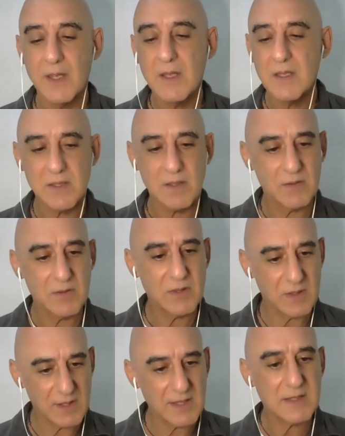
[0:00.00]
So
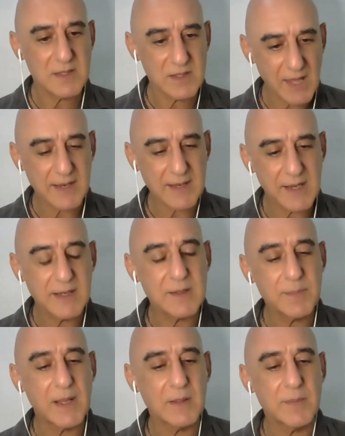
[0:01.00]
it's that kind
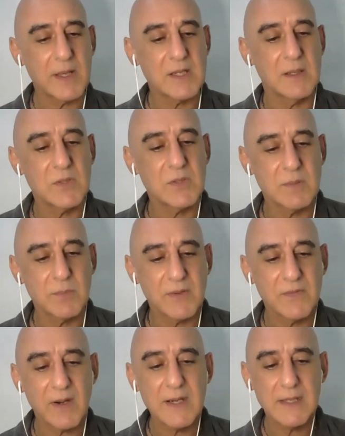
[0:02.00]
of palpation I'm talking about,
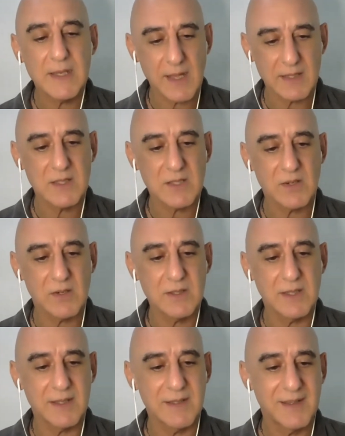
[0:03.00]
very light
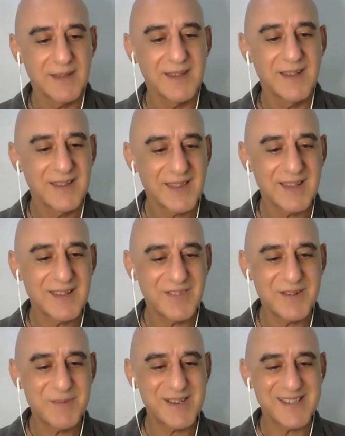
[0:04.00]
stroking. Thank you
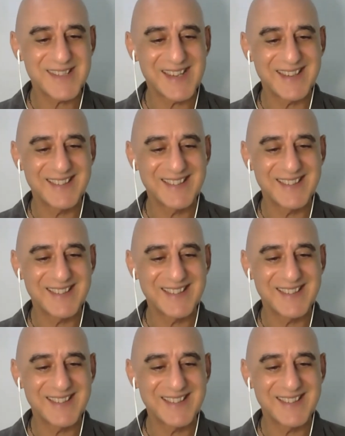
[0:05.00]
very much, Sam.